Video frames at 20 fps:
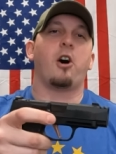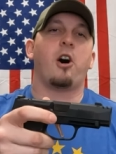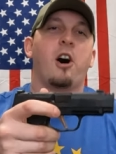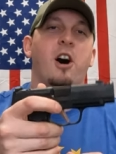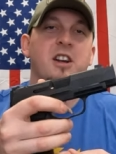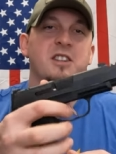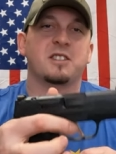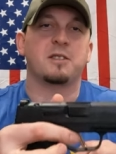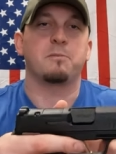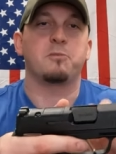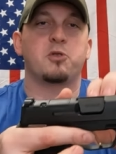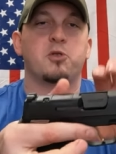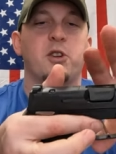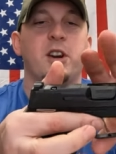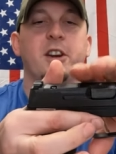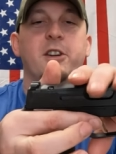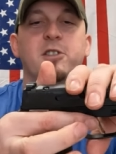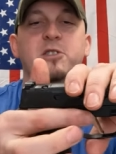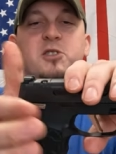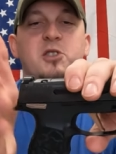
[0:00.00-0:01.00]
awesome
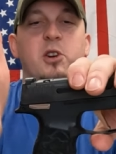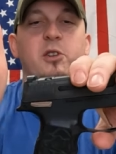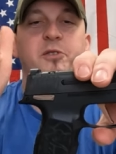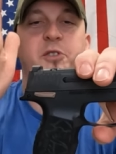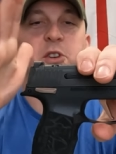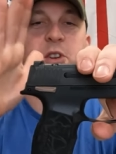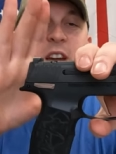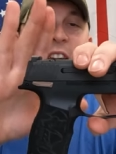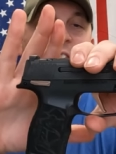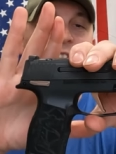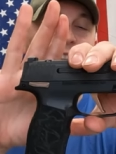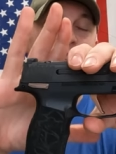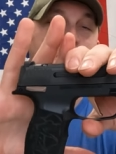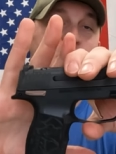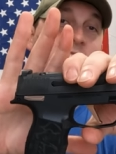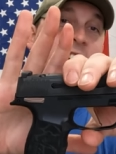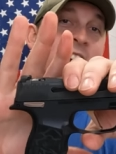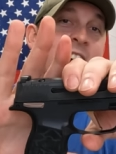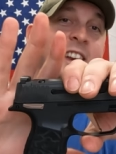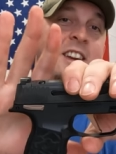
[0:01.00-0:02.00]
trigger. So if you haven't
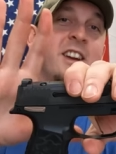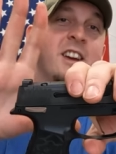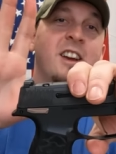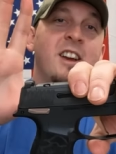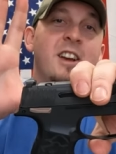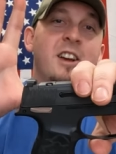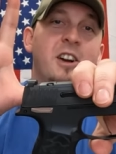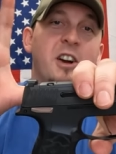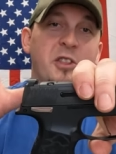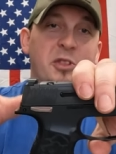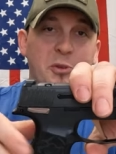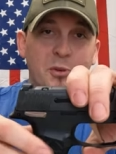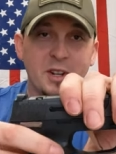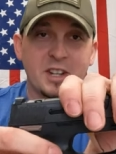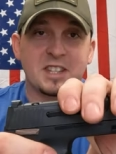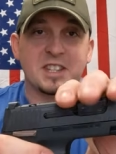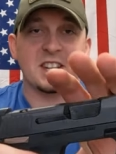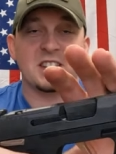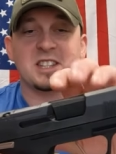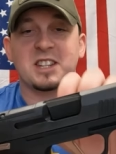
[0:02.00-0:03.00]
shot a
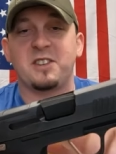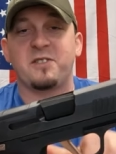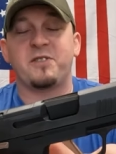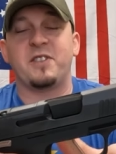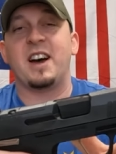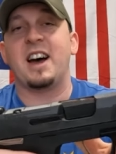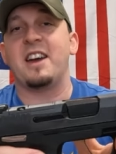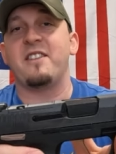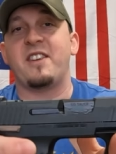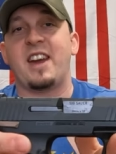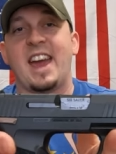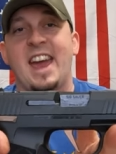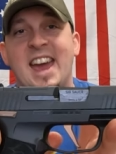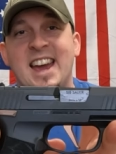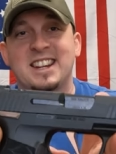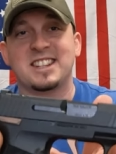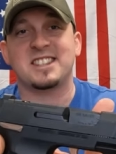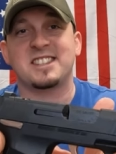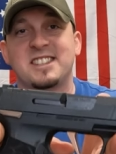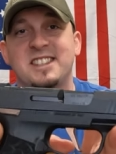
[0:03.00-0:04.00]

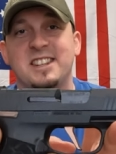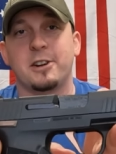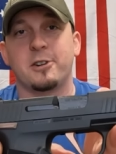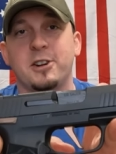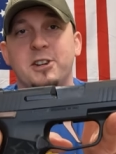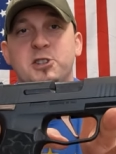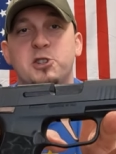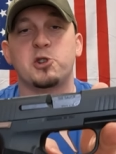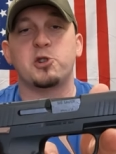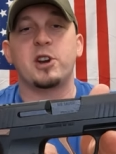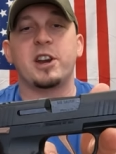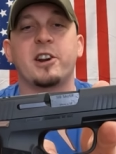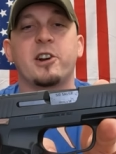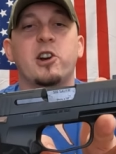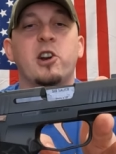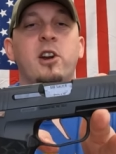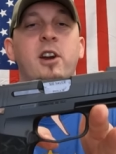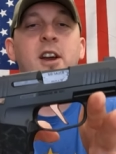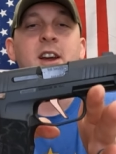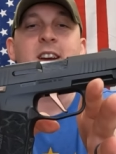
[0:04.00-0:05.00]
365X series
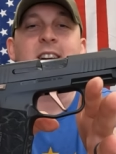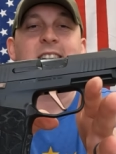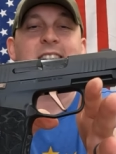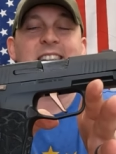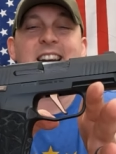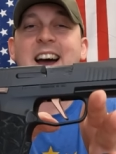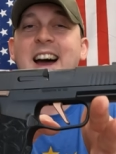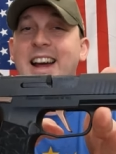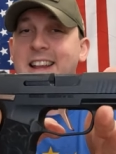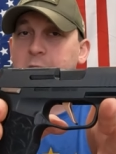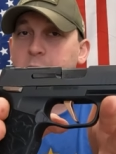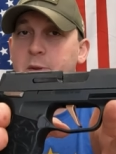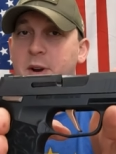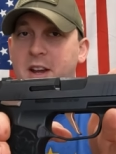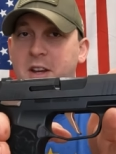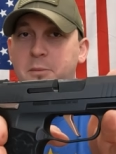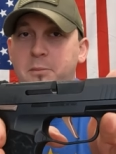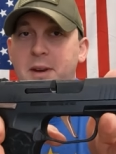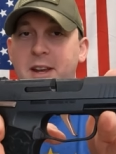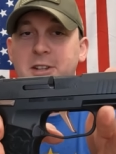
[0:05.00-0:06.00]
trigger, I highly
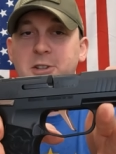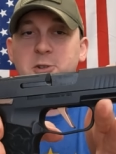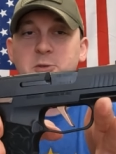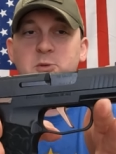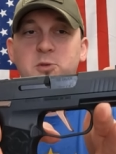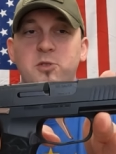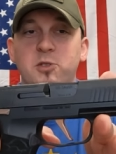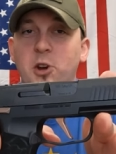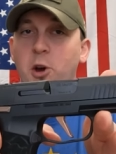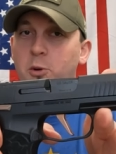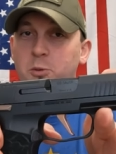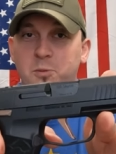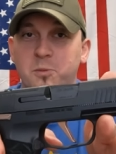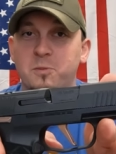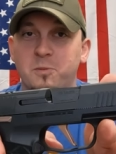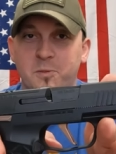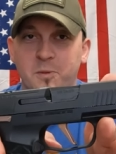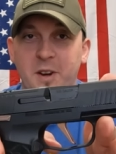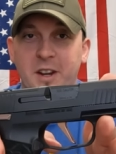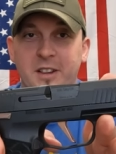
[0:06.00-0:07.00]
recommend you go
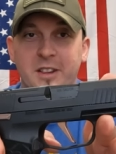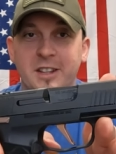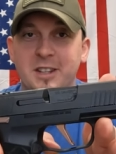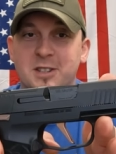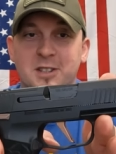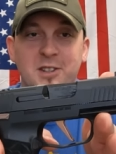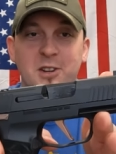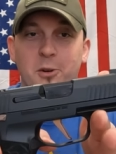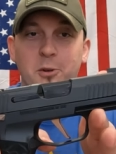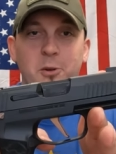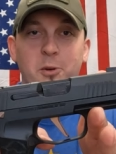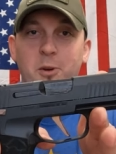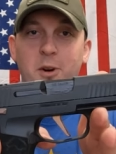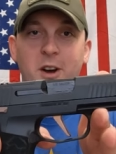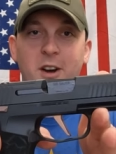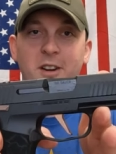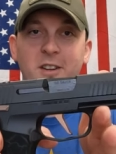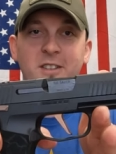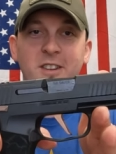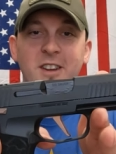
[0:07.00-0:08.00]
at least go to
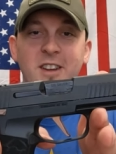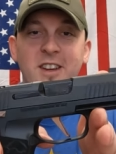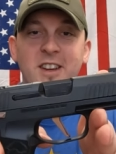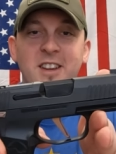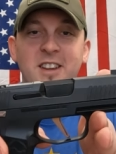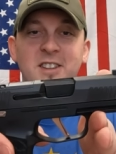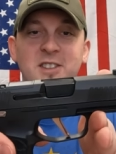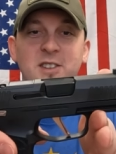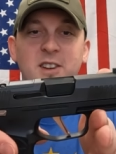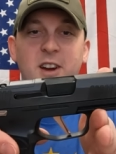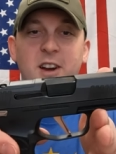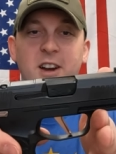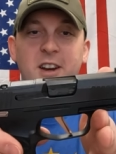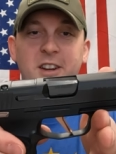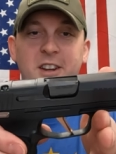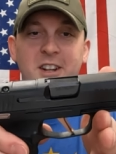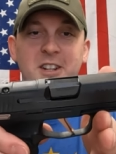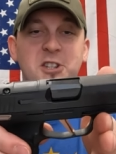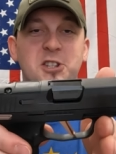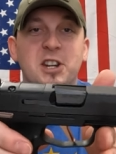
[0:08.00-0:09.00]
a uh,
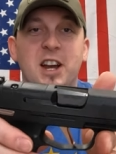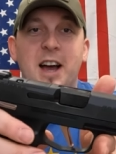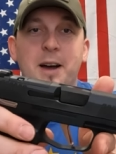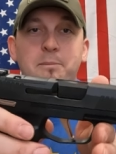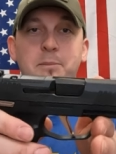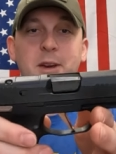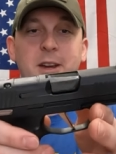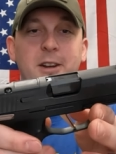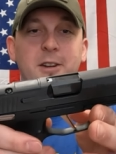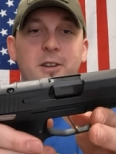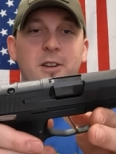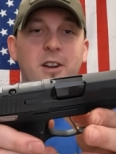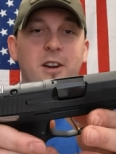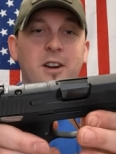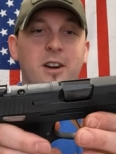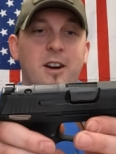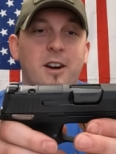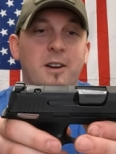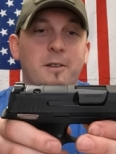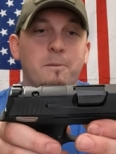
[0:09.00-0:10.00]
gun shop and
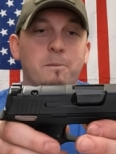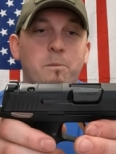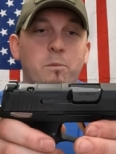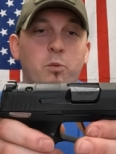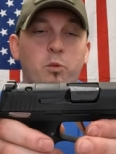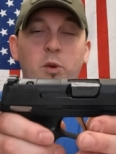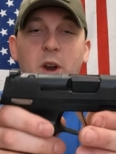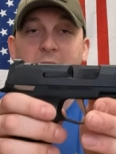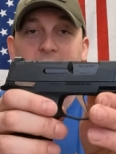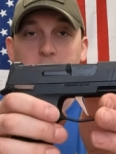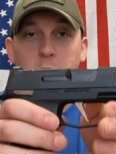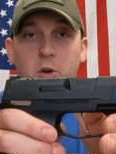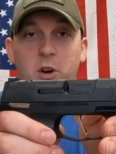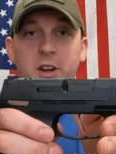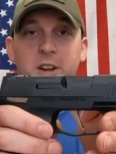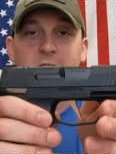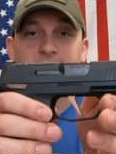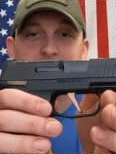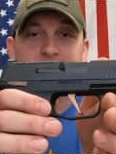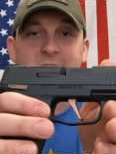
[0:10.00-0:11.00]
uh, rent
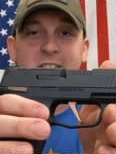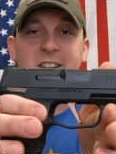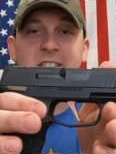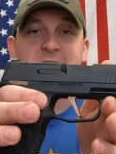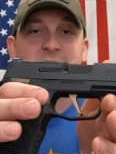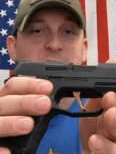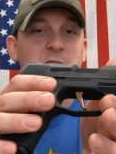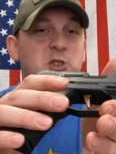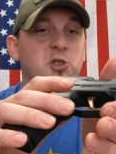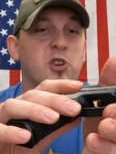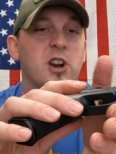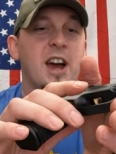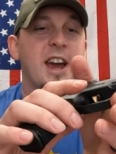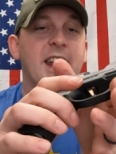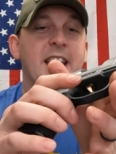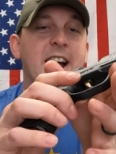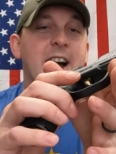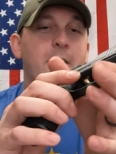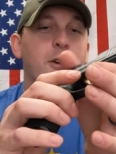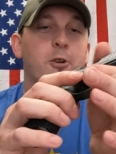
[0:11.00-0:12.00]
one at least to try
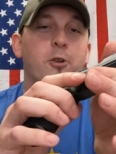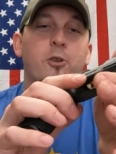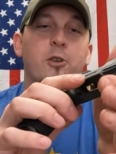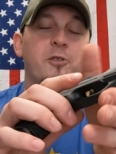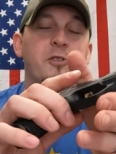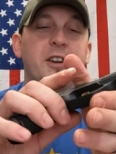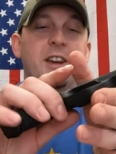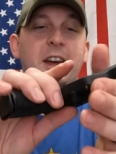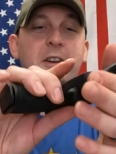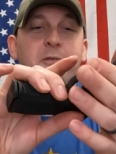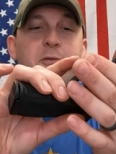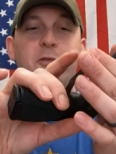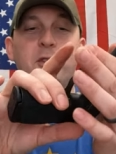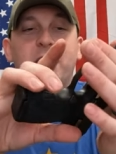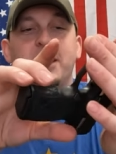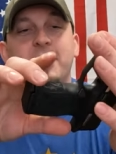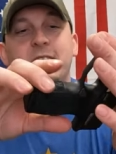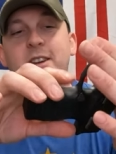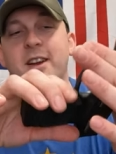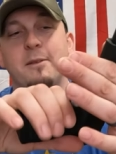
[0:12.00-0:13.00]
it out. Or if you got a
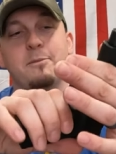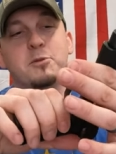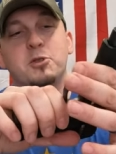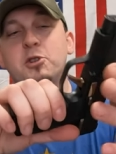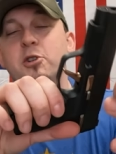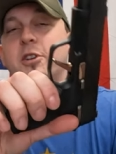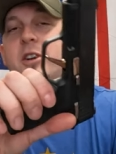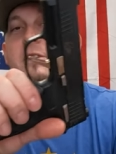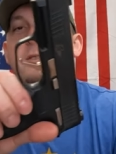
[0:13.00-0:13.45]
friend, I'm sure you